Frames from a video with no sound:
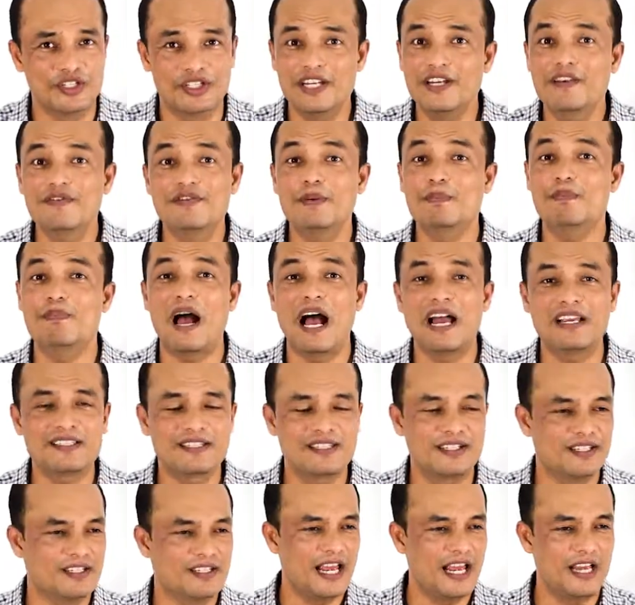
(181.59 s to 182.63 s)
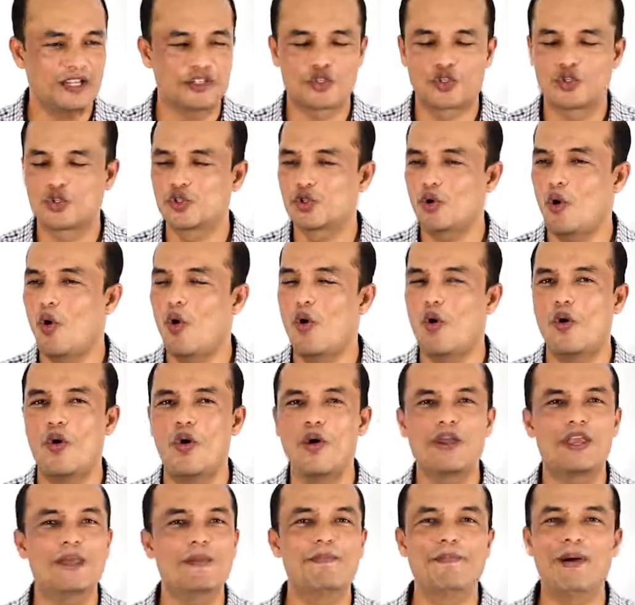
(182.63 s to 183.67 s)
Even pastors, so
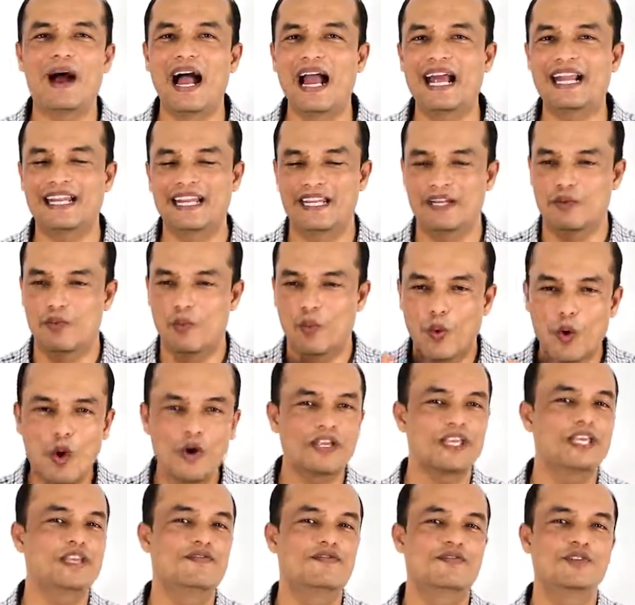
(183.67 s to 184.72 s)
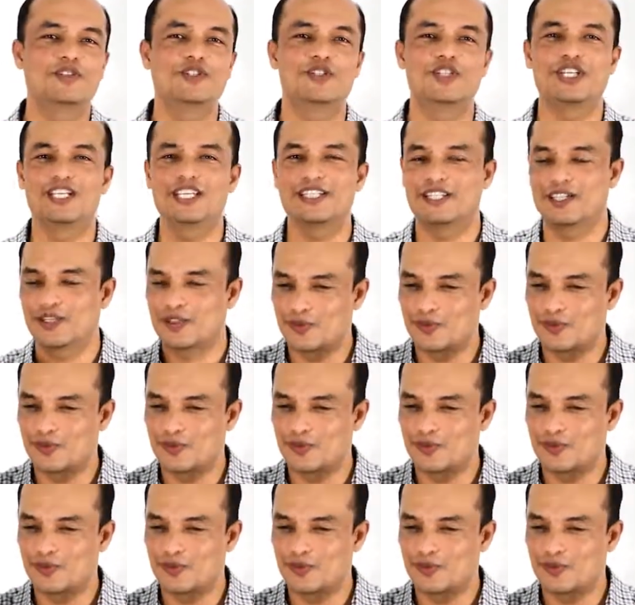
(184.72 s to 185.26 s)
occupied in walking for Jesus,